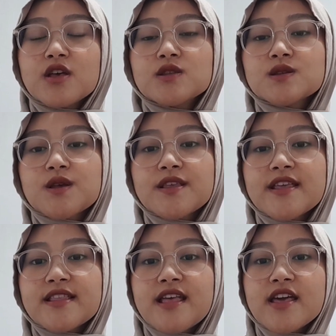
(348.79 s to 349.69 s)
so
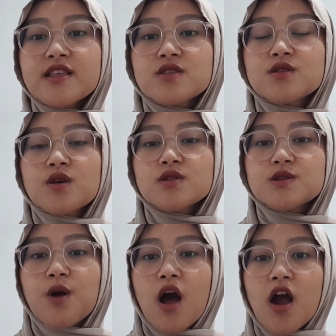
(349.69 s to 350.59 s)
that they don't
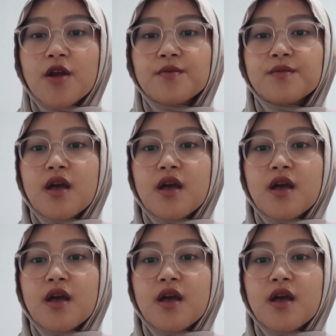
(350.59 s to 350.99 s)
do harm